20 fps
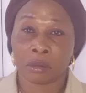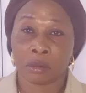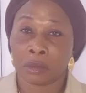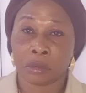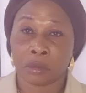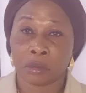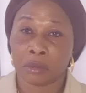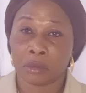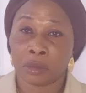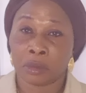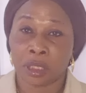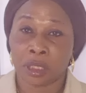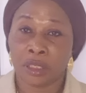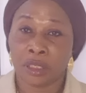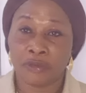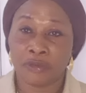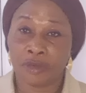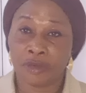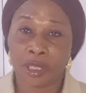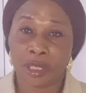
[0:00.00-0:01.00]
if
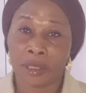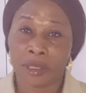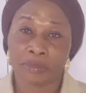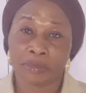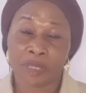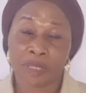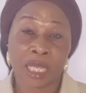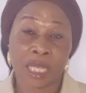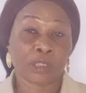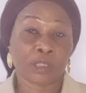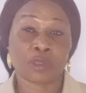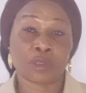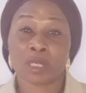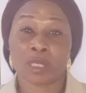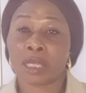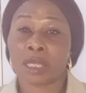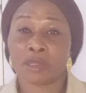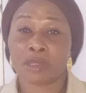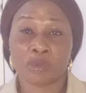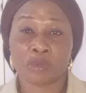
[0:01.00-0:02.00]
it has turned out the
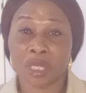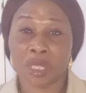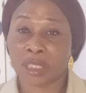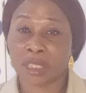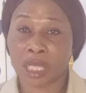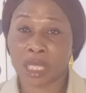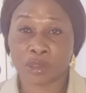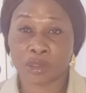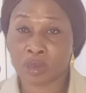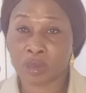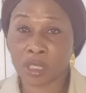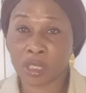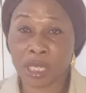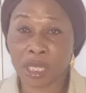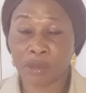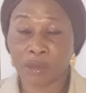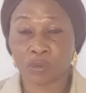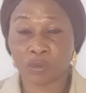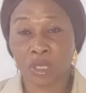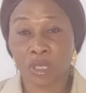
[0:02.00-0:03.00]
way it has turned out,
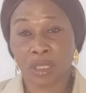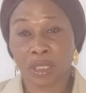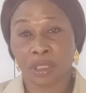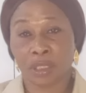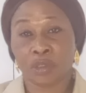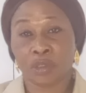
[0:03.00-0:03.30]
well, it's just for